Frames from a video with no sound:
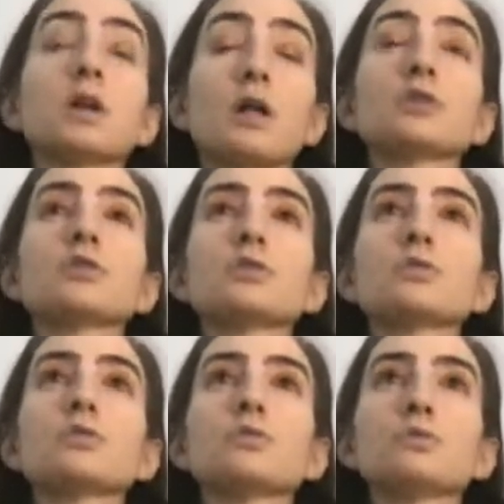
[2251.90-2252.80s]

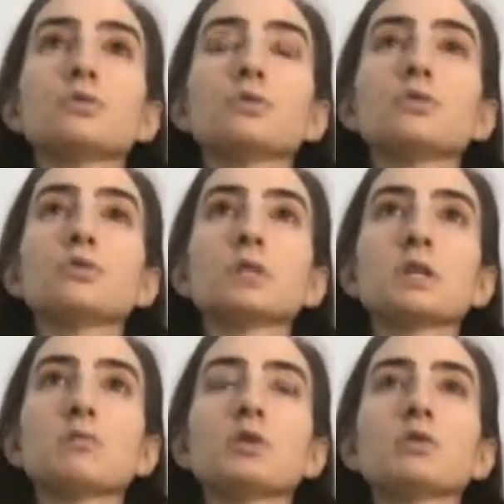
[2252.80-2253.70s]
psychologist who
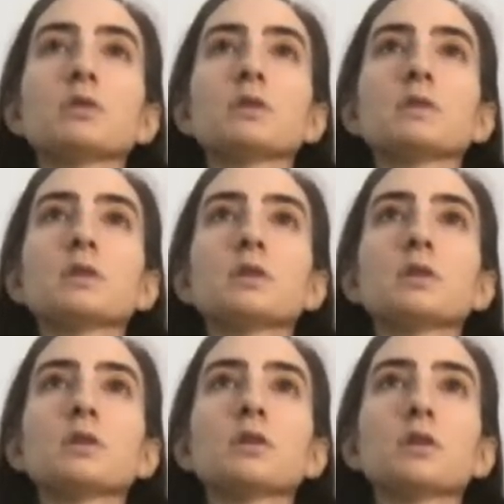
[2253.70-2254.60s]
uses hypnosis
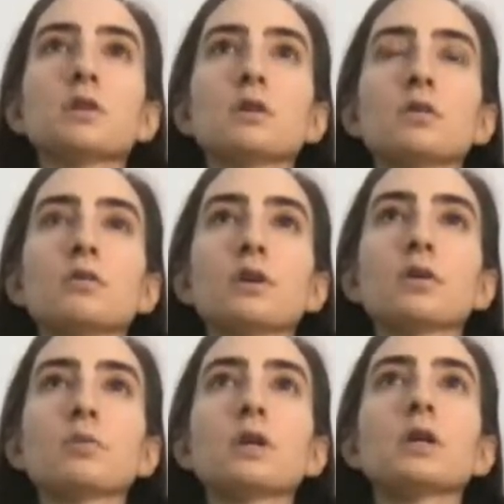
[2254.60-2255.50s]
in uh, her
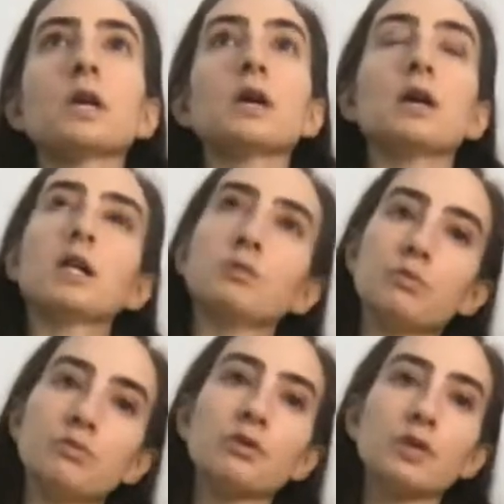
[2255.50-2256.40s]
therapy. And
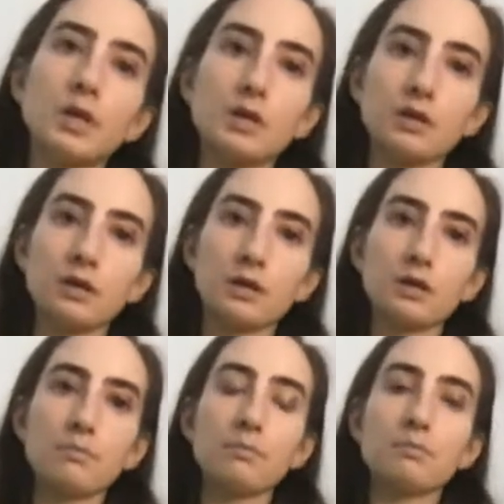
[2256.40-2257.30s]
then before that,
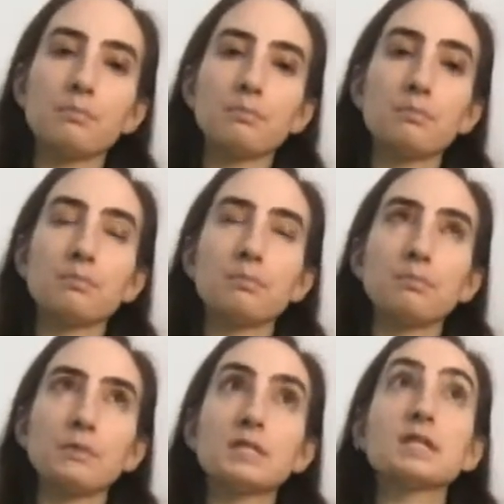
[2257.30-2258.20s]
uh,
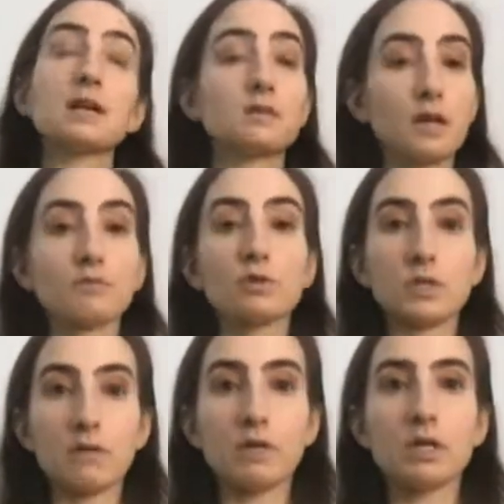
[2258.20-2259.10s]
Sex After
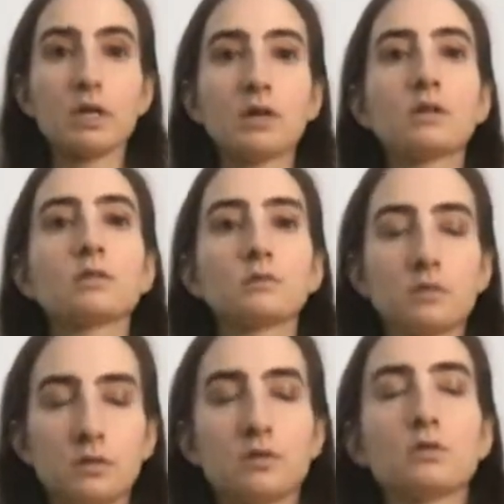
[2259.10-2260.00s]
70.
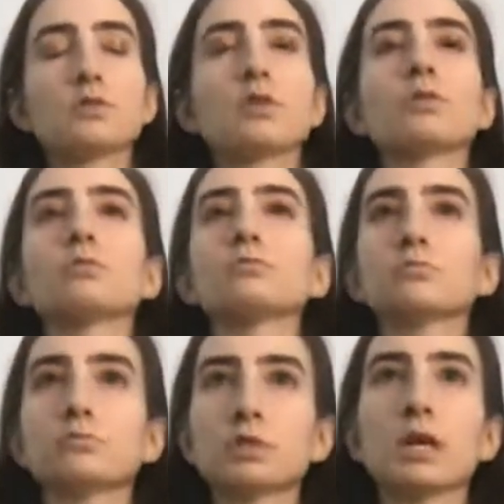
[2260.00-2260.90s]

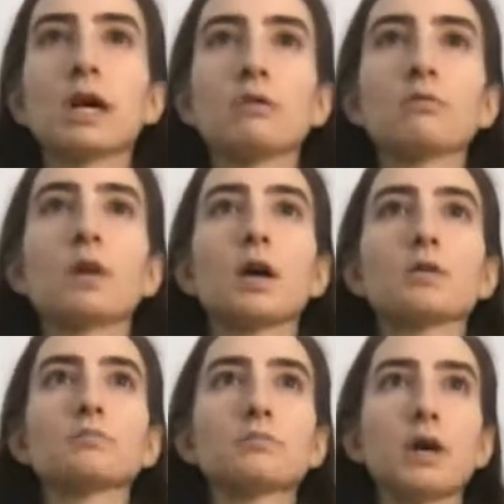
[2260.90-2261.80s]
So check out
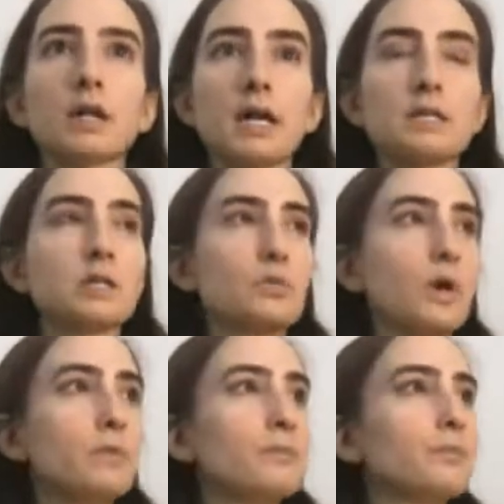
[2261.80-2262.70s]
that podcast as
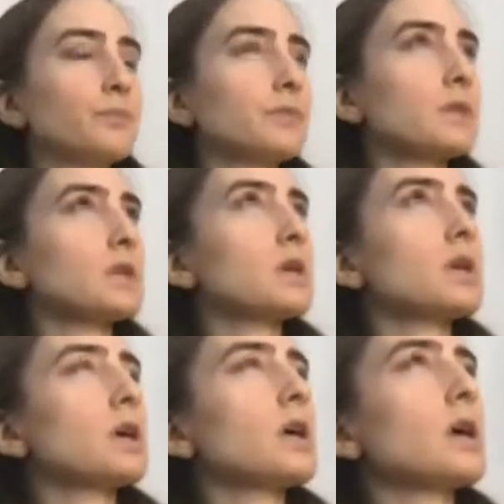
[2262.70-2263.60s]
well.
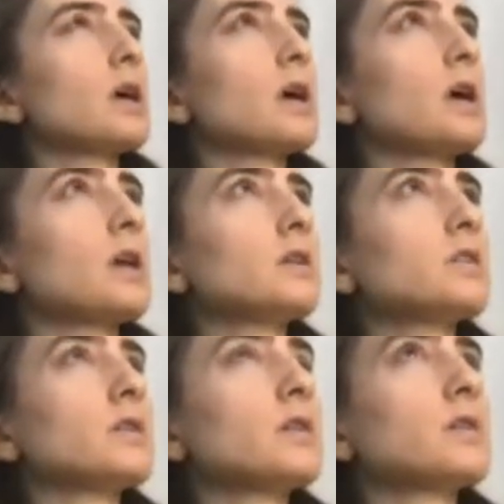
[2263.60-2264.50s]

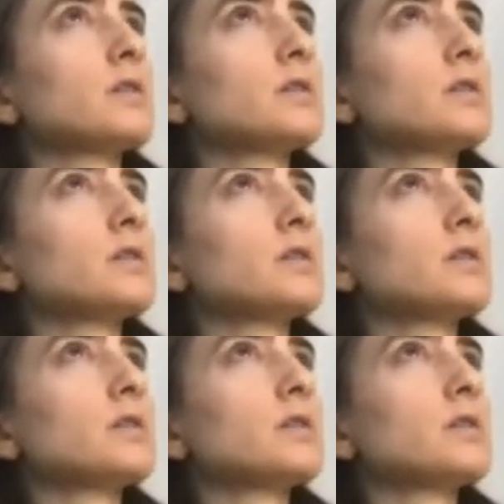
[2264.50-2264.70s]
And